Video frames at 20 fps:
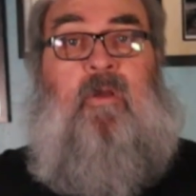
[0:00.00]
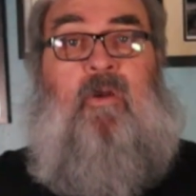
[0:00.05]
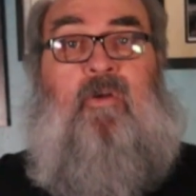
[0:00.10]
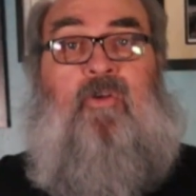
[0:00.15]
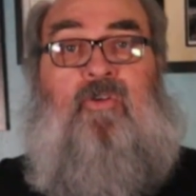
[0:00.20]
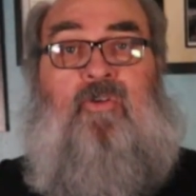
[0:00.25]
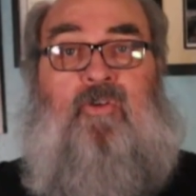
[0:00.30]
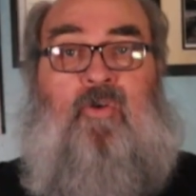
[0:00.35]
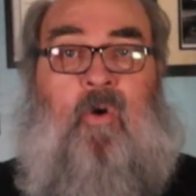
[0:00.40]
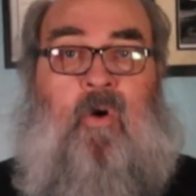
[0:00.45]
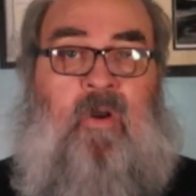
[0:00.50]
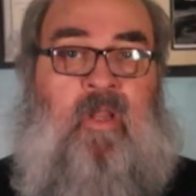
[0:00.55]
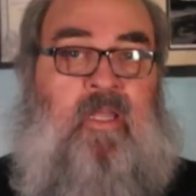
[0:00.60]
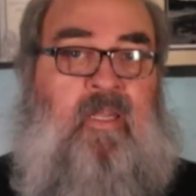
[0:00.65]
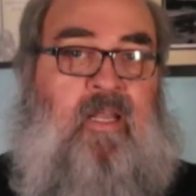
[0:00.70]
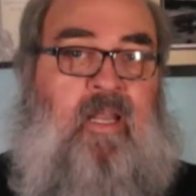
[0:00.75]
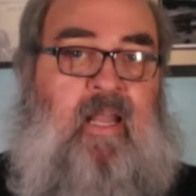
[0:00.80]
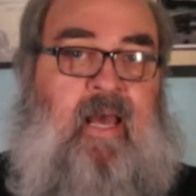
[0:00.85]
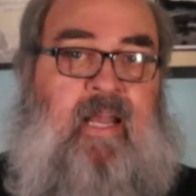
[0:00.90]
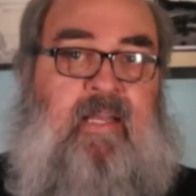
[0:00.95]
Shortly,
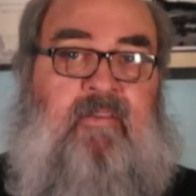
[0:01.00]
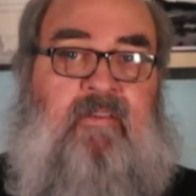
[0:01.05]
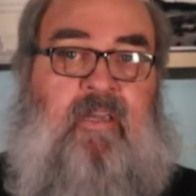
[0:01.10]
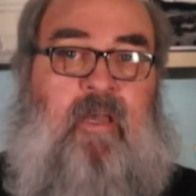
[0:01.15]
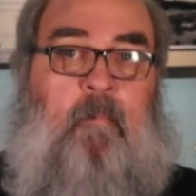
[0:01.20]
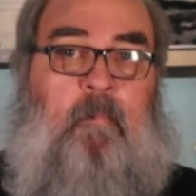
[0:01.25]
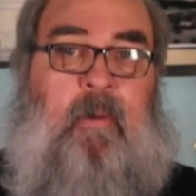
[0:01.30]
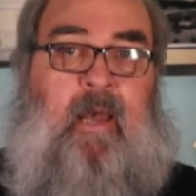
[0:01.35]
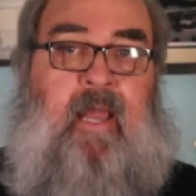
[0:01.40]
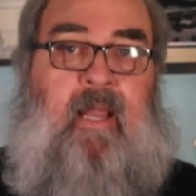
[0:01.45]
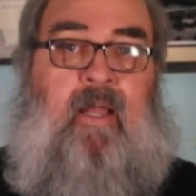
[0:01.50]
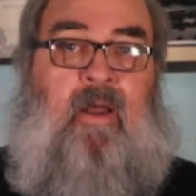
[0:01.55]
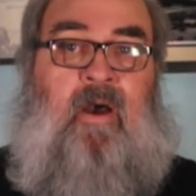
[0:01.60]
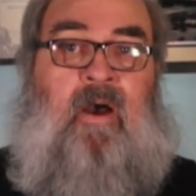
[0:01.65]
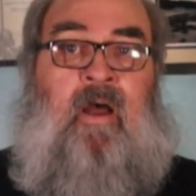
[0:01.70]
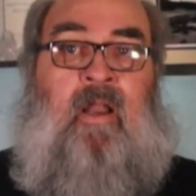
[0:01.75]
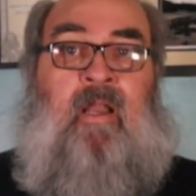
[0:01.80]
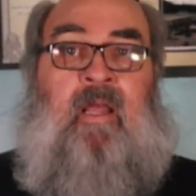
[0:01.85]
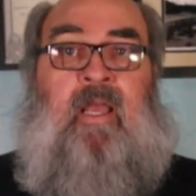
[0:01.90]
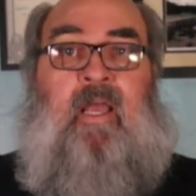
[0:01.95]
the lights come back
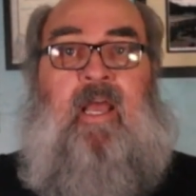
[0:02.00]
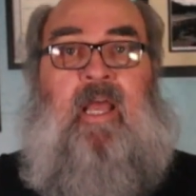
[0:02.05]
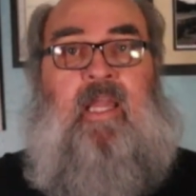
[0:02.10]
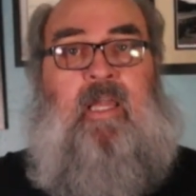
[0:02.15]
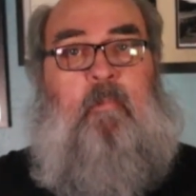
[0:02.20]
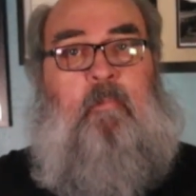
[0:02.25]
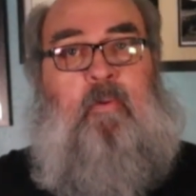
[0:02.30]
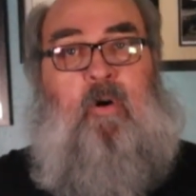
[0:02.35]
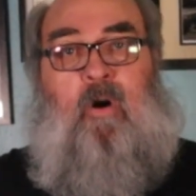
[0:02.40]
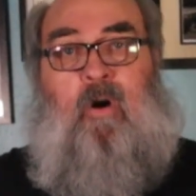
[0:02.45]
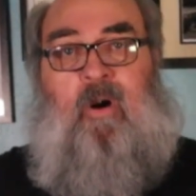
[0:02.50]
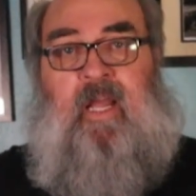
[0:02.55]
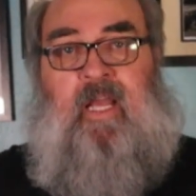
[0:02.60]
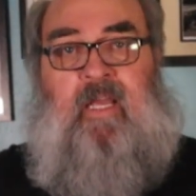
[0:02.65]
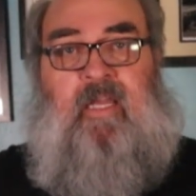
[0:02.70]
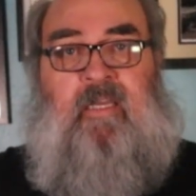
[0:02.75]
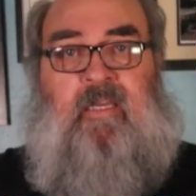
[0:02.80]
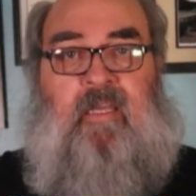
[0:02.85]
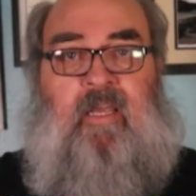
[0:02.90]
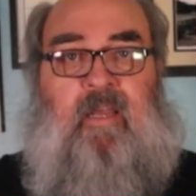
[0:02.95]
on and the party
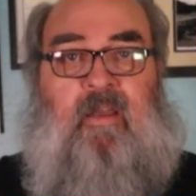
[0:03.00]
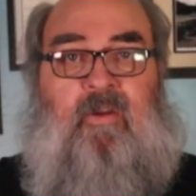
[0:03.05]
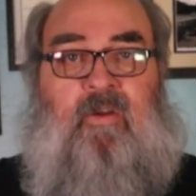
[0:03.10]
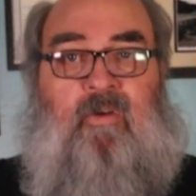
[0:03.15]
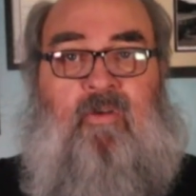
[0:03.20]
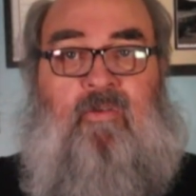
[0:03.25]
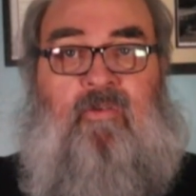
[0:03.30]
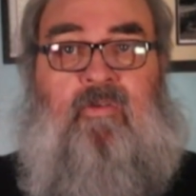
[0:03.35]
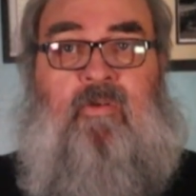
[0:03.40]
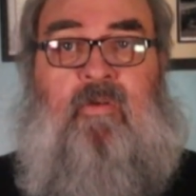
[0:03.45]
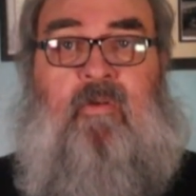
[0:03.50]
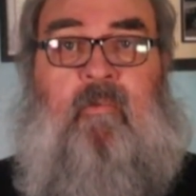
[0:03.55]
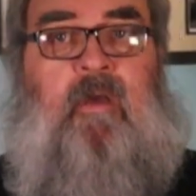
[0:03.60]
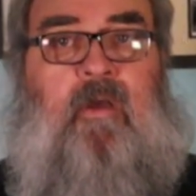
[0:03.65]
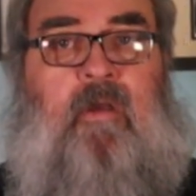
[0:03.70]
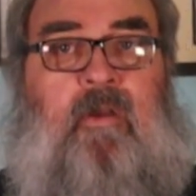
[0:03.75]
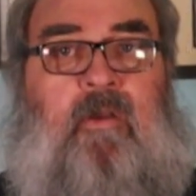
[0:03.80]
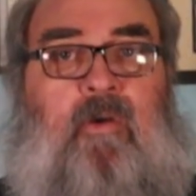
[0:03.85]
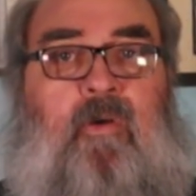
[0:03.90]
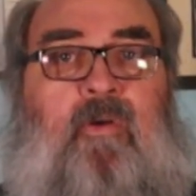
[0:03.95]
continues.
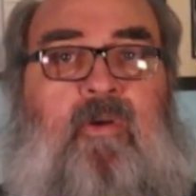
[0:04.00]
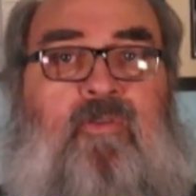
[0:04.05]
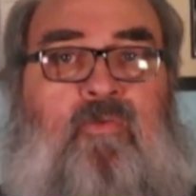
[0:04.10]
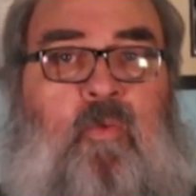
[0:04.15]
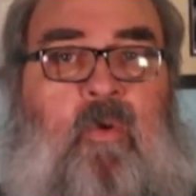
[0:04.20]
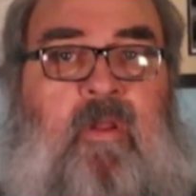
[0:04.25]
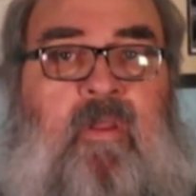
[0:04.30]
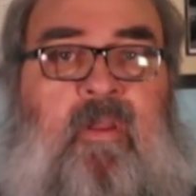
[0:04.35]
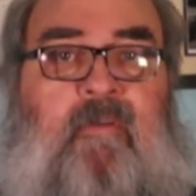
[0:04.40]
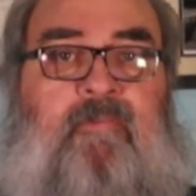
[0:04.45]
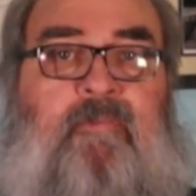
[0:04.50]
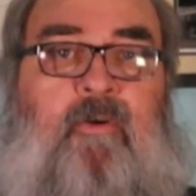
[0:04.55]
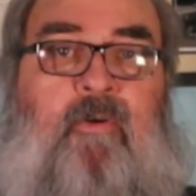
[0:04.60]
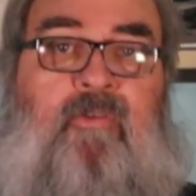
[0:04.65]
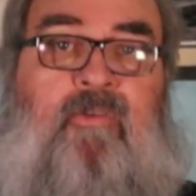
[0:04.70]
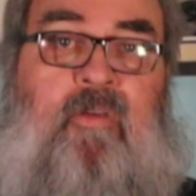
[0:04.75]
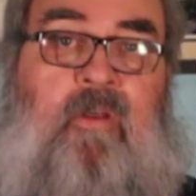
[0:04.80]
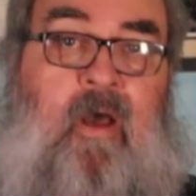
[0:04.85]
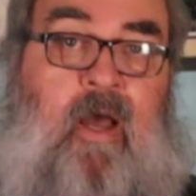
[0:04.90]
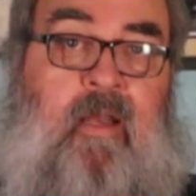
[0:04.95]
Duke is one of the
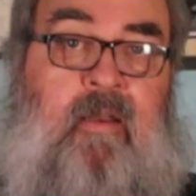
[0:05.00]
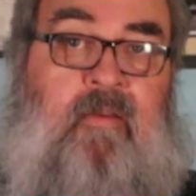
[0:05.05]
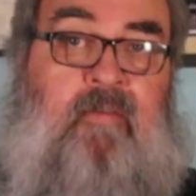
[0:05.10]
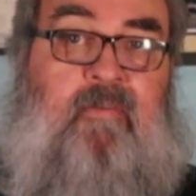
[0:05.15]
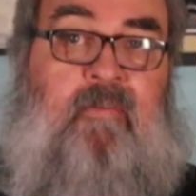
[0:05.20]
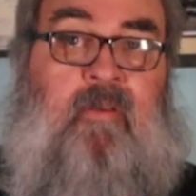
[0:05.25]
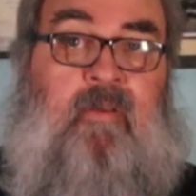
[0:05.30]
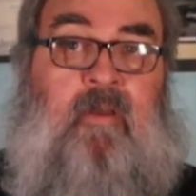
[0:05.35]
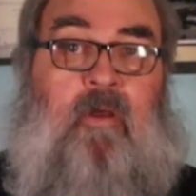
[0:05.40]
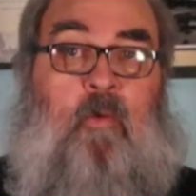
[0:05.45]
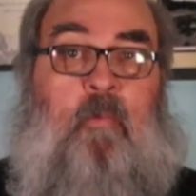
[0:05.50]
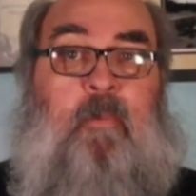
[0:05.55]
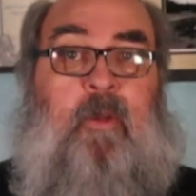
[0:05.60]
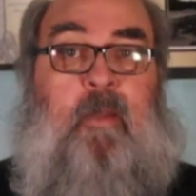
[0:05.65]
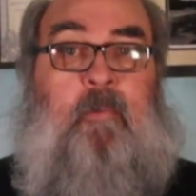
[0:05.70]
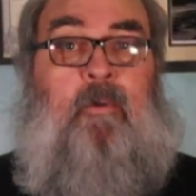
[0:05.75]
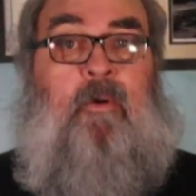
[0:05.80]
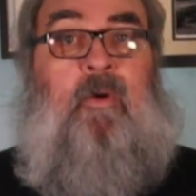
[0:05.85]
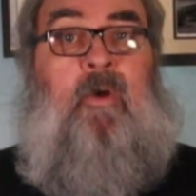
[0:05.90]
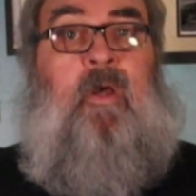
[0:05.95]
first non casino
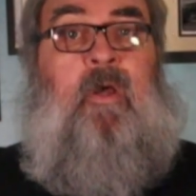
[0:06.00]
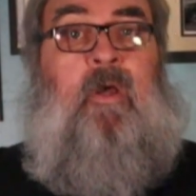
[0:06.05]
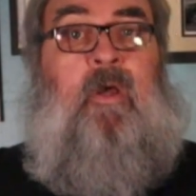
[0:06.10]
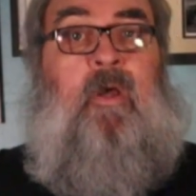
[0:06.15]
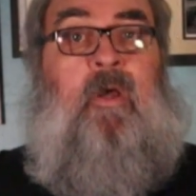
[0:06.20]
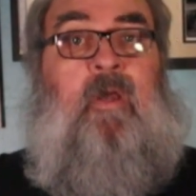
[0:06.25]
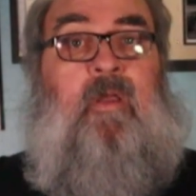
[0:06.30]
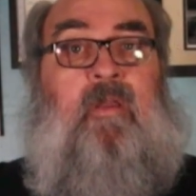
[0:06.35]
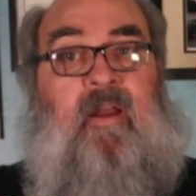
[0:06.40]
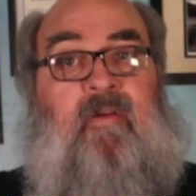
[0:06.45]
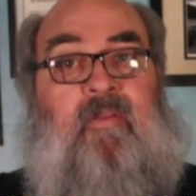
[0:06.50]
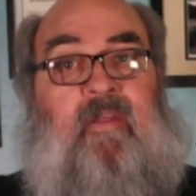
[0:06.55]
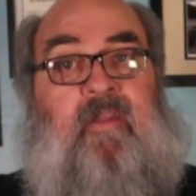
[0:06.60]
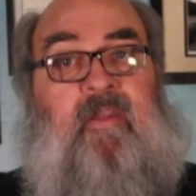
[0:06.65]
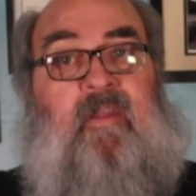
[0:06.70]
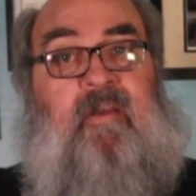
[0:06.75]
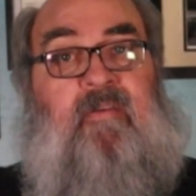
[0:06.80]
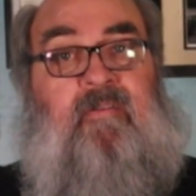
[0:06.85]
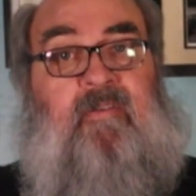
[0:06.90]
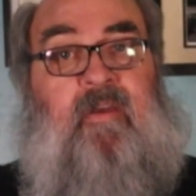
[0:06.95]
people to hear that the
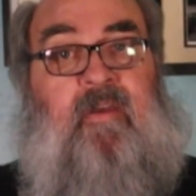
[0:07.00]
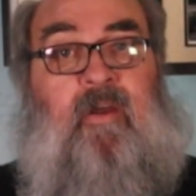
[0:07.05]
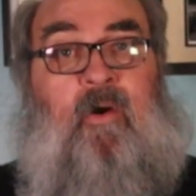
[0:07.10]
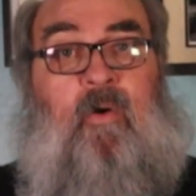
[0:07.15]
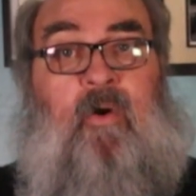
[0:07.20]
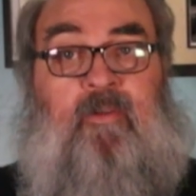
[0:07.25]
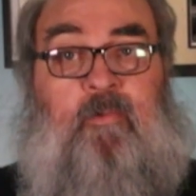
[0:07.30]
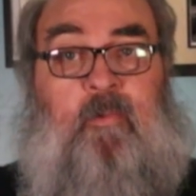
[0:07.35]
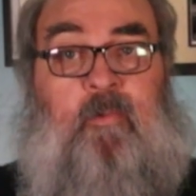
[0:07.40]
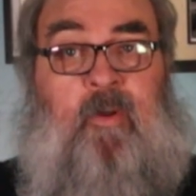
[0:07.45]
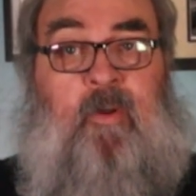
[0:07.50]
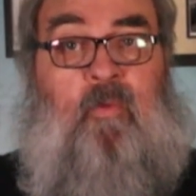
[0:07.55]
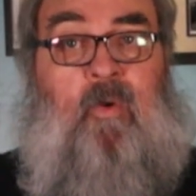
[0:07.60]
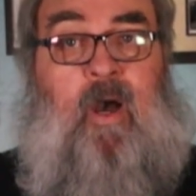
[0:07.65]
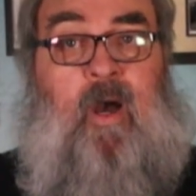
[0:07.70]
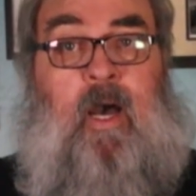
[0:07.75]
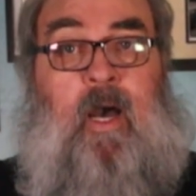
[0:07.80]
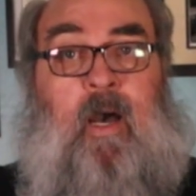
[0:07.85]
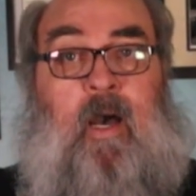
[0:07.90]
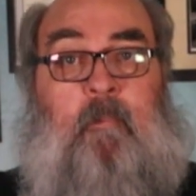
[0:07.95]
casino has been
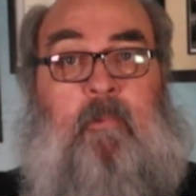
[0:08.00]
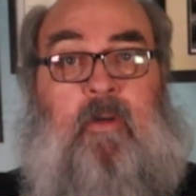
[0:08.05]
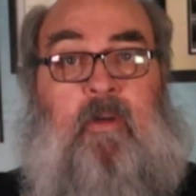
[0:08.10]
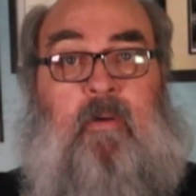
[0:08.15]
robbed.